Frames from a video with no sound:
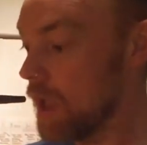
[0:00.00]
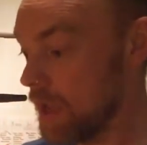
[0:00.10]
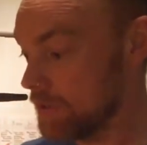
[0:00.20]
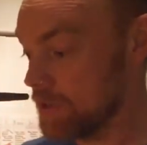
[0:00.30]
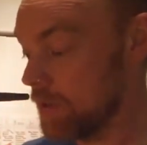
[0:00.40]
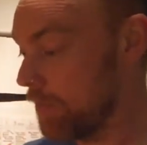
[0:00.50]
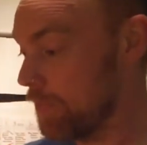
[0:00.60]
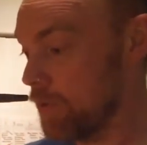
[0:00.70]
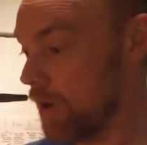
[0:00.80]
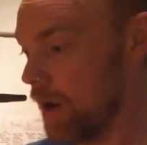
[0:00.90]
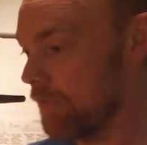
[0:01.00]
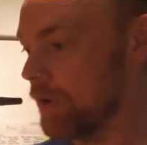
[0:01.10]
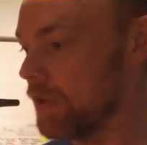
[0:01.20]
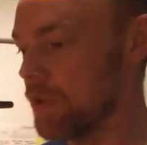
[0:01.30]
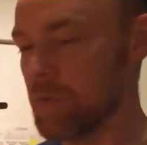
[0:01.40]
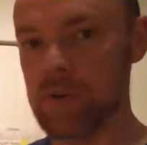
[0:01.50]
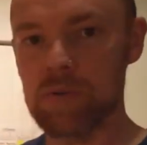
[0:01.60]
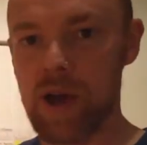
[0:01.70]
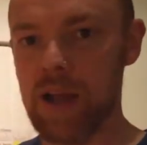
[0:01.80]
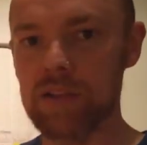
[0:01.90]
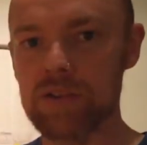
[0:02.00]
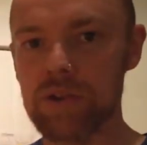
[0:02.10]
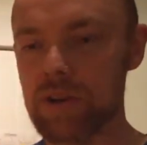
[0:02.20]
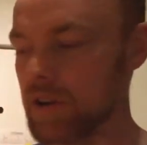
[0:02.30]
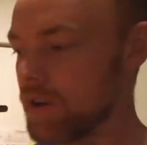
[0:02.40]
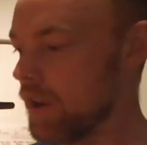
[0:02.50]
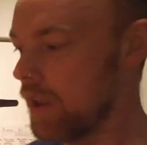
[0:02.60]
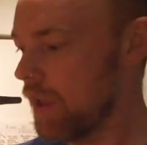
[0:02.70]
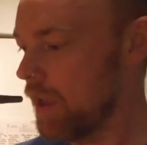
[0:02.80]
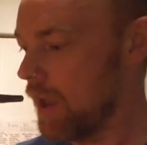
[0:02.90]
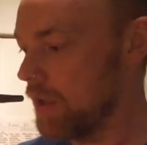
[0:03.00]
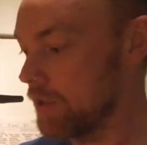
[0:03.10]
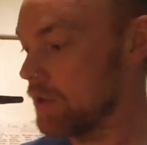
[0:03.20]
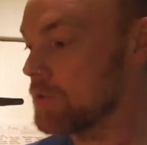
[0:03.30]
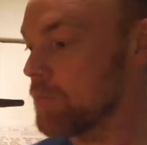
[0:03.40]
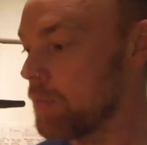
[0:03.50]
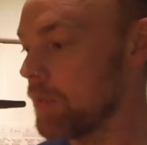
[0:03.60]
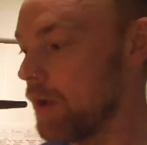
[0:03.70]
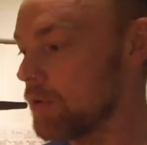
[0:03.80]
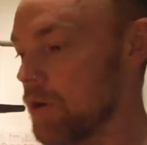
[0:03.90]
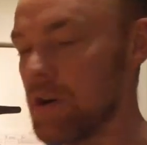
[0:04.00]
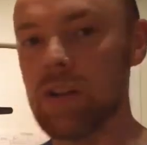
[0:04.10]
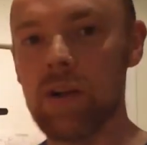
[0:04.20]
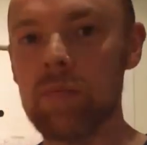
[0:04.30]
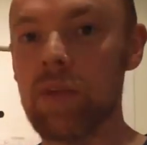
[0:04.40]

As I said before, I've done other ones with added sugar, and it does bump the alcohol up.